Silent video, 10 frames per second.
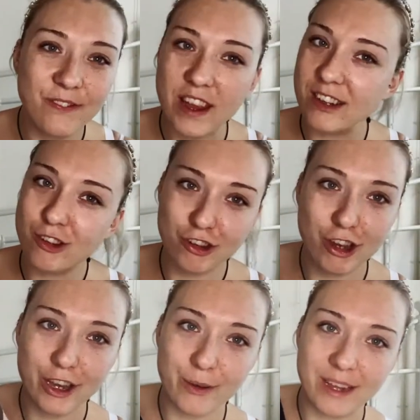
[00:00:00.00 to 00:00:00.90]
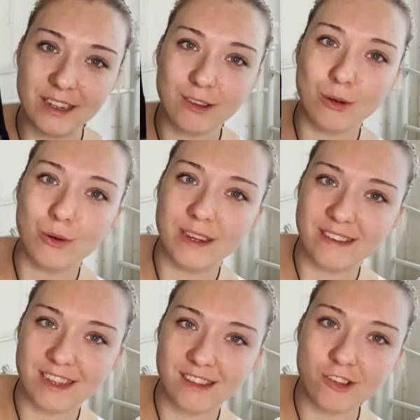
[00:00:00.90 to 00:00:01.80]
thing to show you in this haul
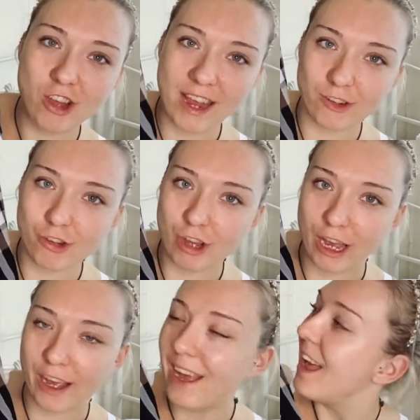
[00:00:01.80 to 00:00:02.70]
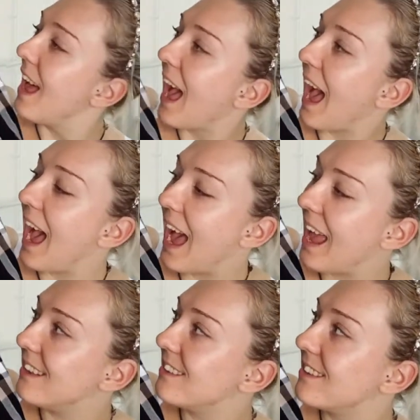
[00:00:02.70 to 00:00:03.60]
is this checked shirt.
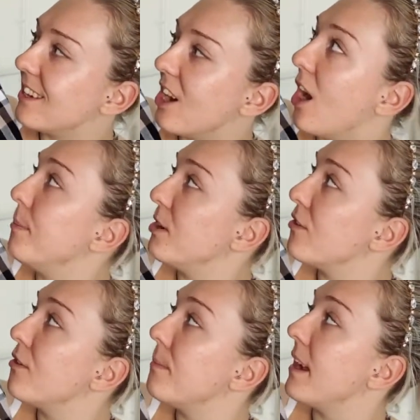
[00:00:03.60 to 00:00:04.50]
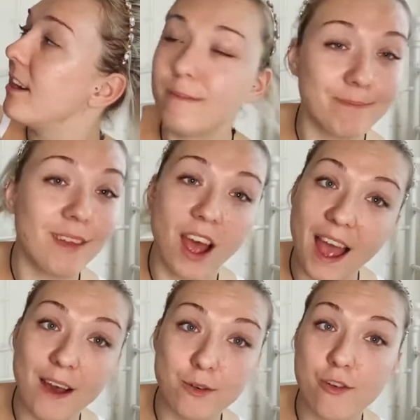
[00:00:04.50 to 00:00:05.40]
And I'm going to admit, I
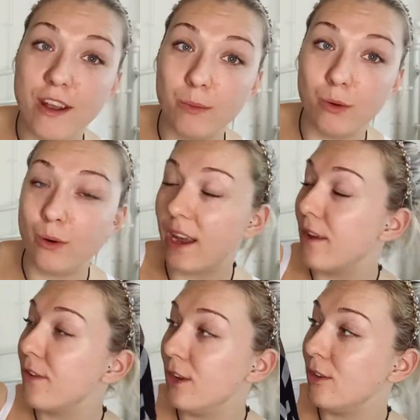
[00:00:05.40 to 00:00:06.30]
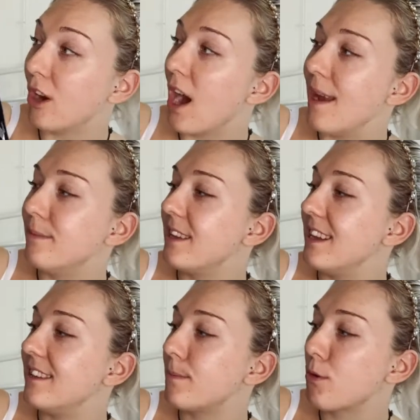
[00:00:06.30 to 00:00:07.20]
have already worn it a few times.
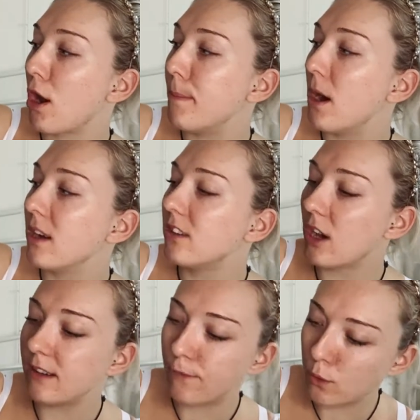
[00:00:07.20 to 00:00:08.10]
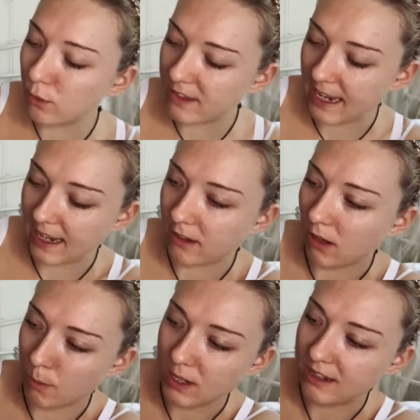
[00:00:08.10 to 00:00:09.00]
It's Primark size 14
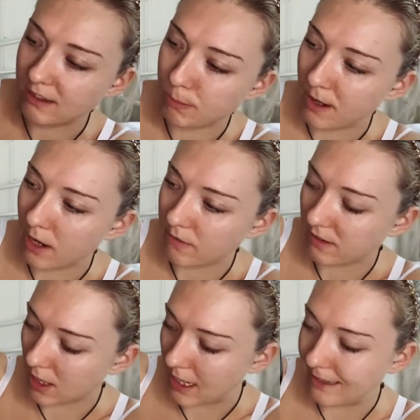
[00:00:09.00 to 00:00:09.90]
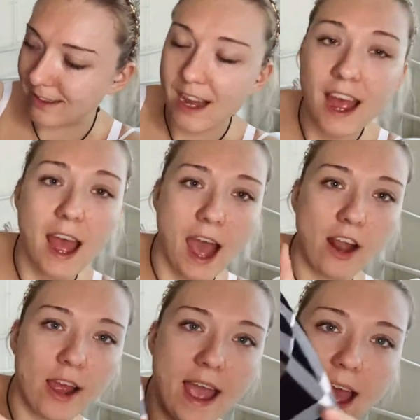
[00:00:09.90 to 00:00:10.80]
because I wanted it to be oversized.
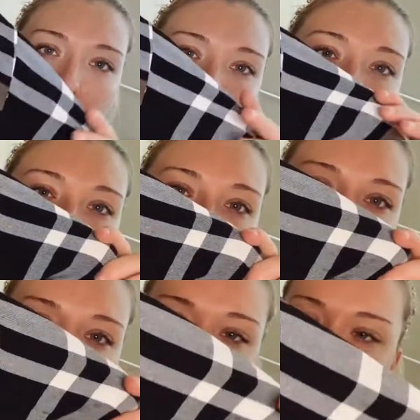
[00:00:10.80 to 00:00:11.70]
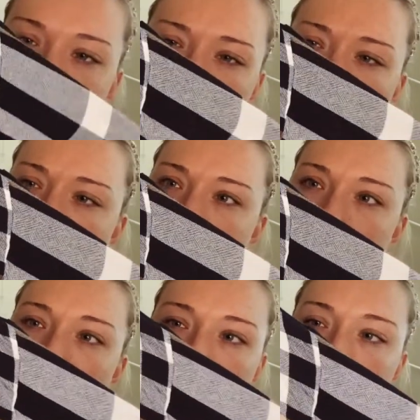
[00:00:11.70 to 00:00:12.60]
And I absolutely love the colours
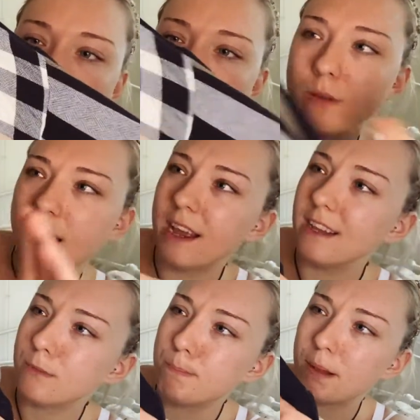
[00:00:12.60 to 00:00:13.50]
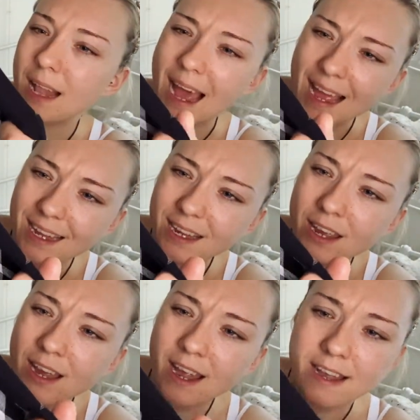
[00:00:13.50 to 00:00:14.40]
in it. So it's black,
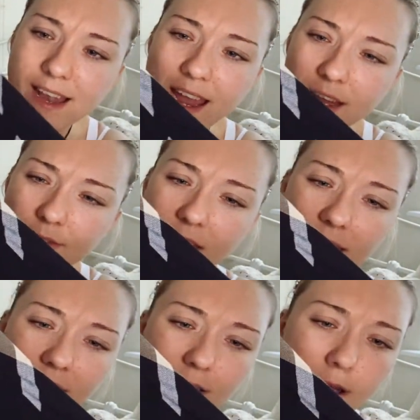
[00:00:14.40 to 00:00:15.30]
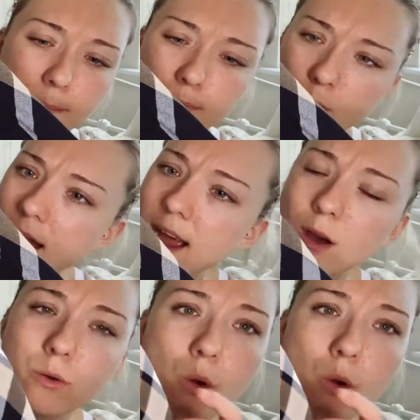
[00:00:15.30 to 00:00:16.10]
navy, brown,